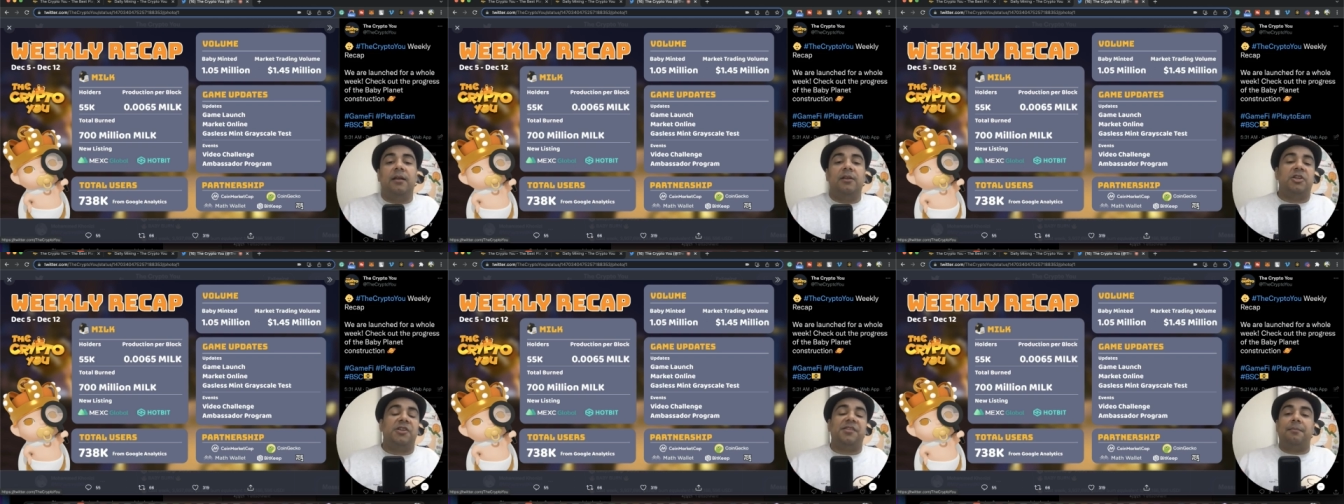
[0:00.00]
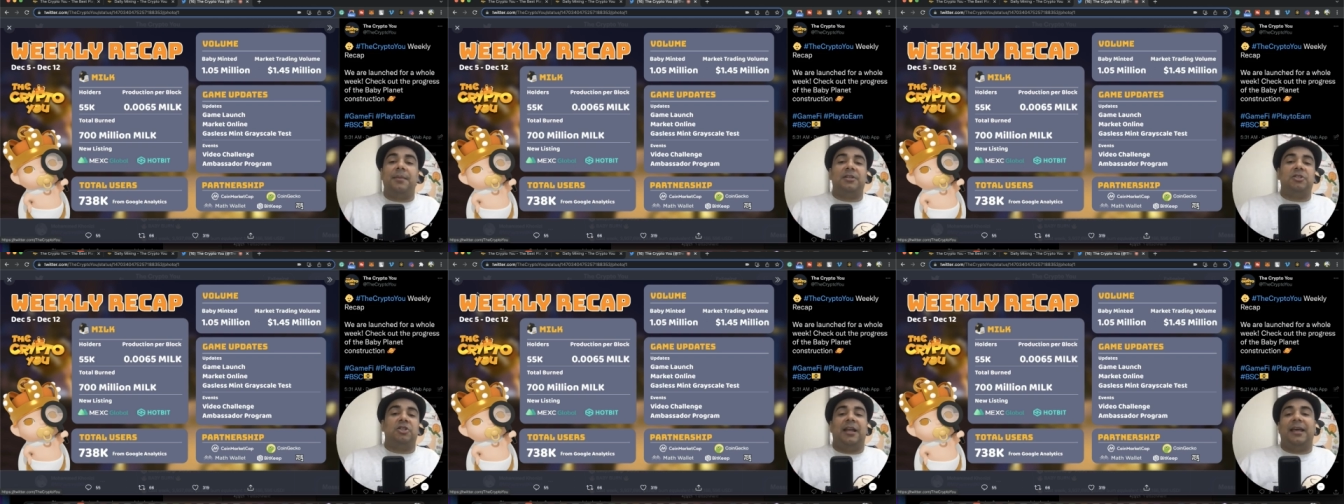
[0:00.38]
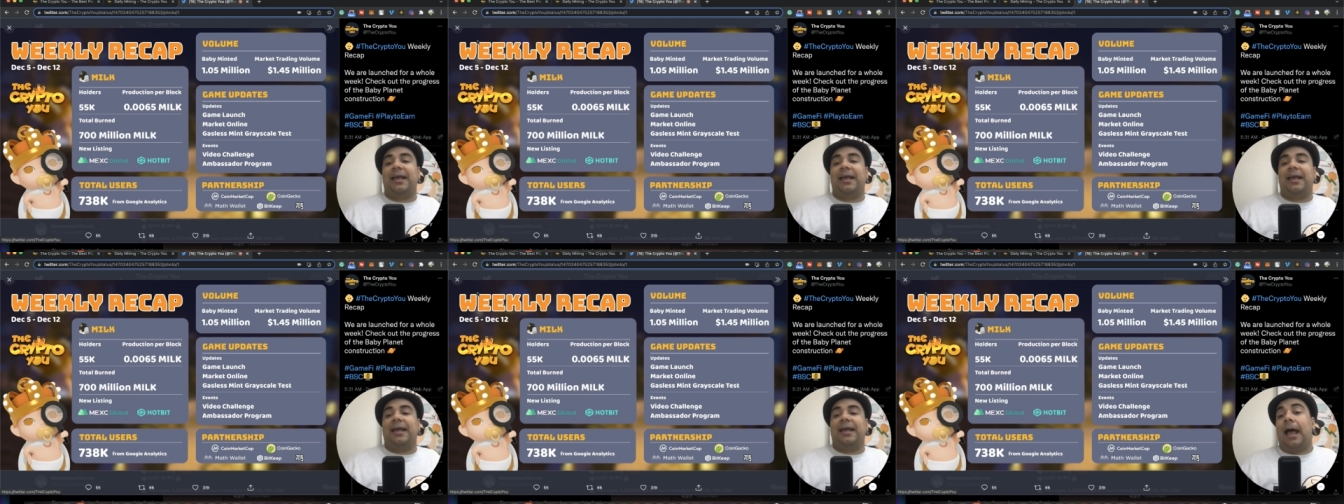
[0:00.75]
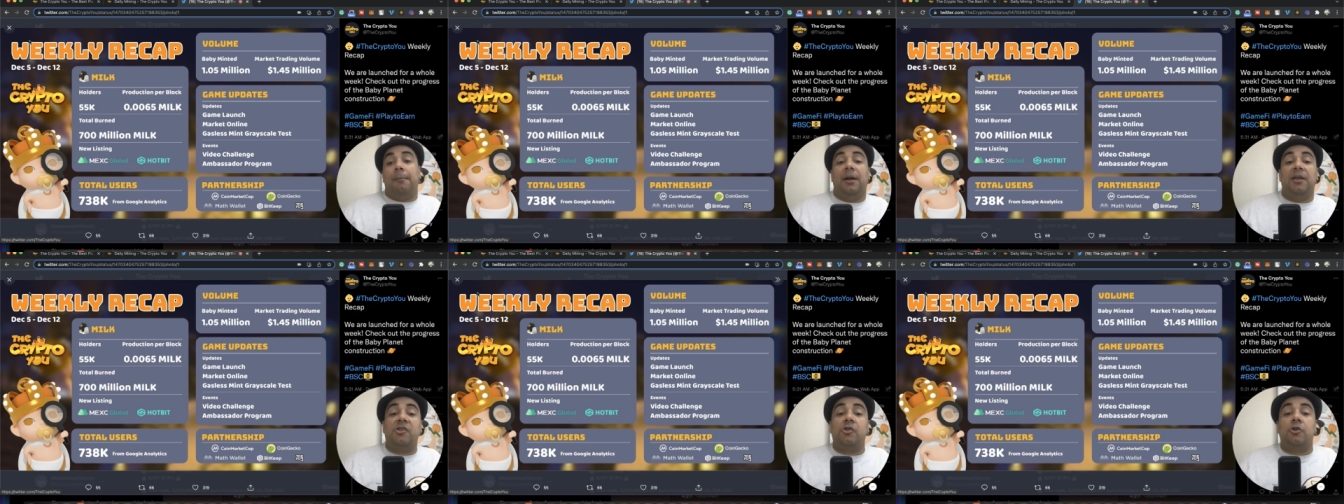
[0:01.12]
Just imagine like a
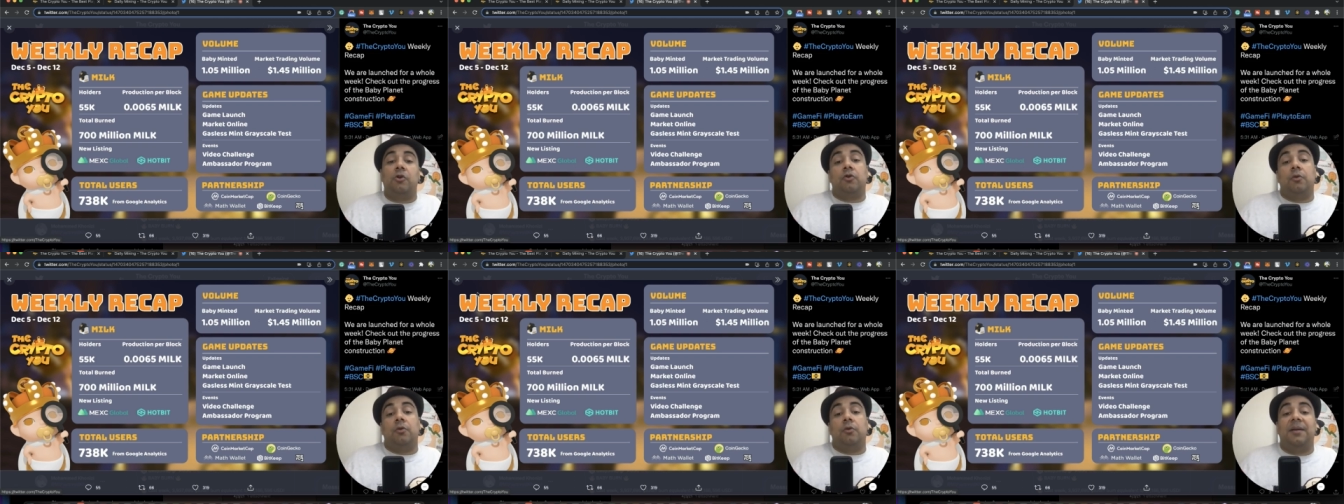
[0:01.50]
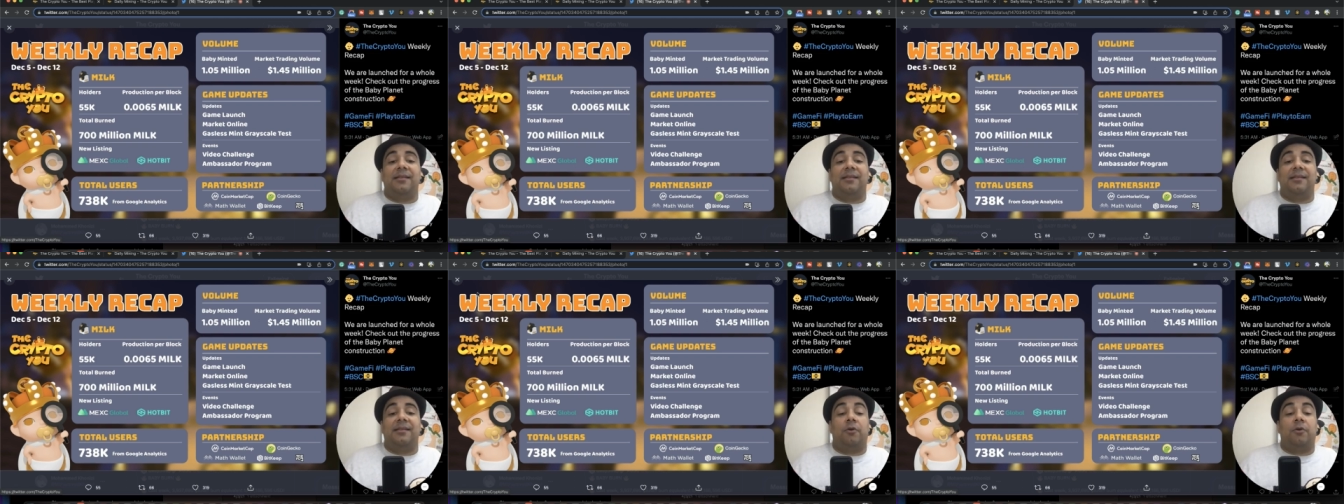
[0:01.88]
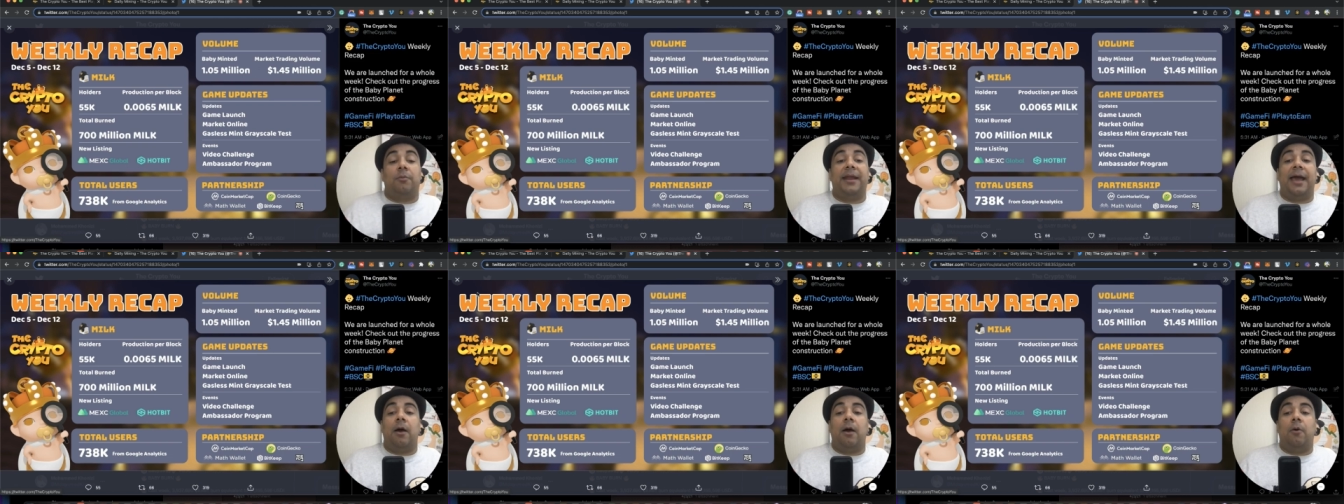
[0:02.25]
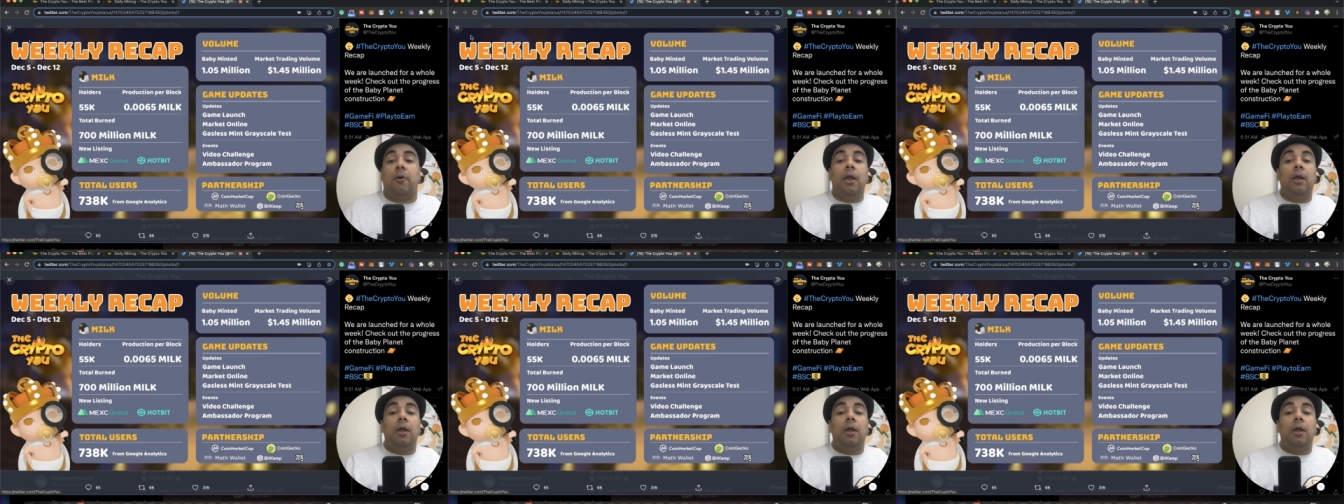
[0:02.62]
month or two months from now,